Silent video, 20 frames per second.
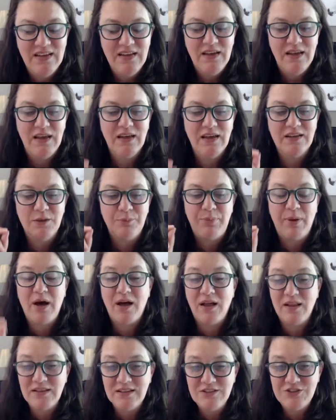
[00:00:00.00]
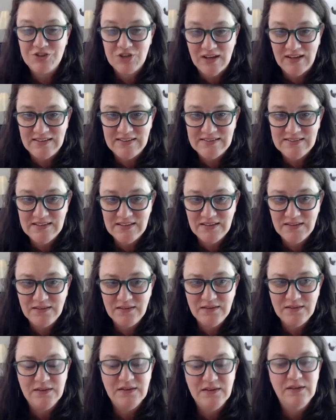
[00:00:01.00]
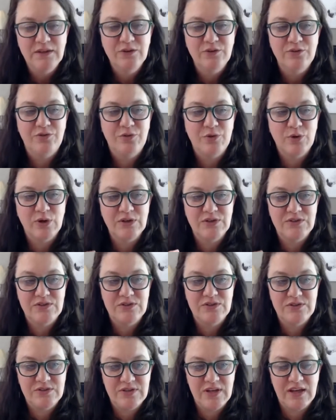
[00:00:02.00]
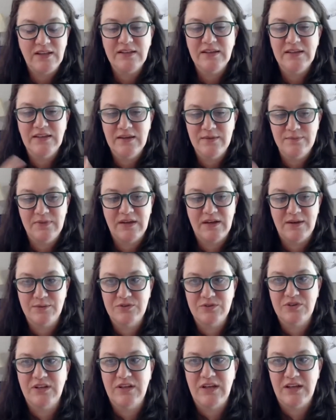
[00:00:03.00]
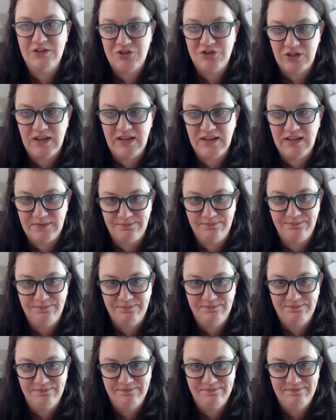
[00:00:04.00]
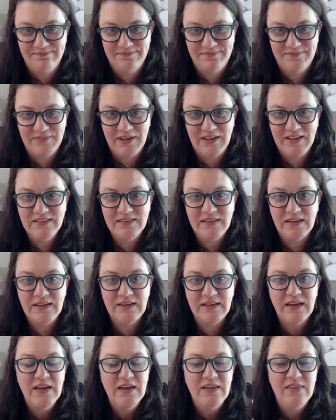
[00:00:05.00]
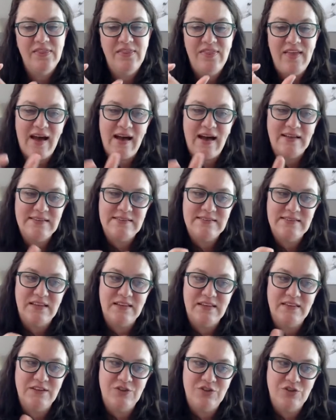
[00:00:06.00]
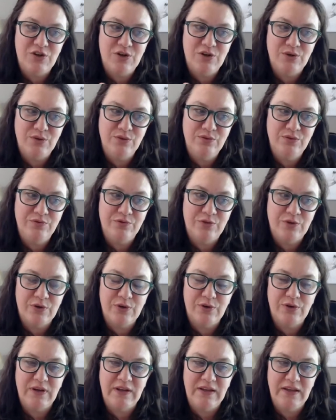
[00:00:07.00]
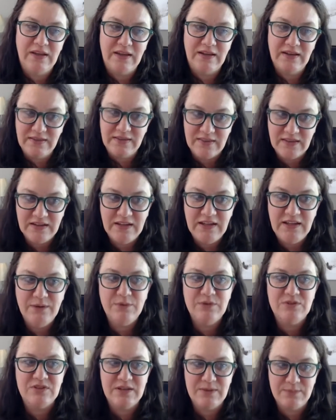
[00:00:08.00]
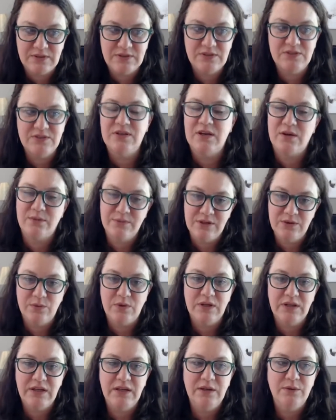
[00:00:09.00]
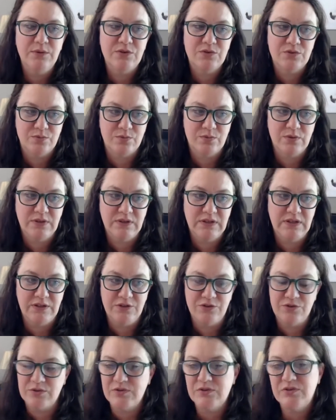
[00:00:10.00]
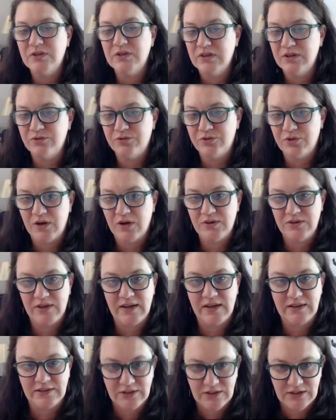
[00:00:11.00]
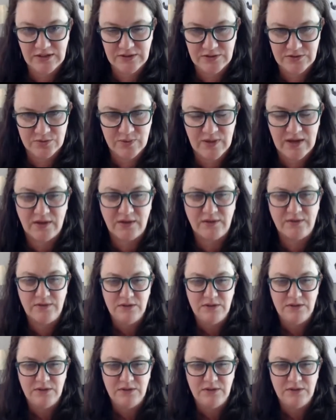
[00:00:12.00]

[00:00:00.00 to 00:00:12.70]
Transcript: and apologizing for telling him that I was going to educate him. Right? Like that set the tone for, and then he was able to tell me what he was really interested in for our dialogue as well.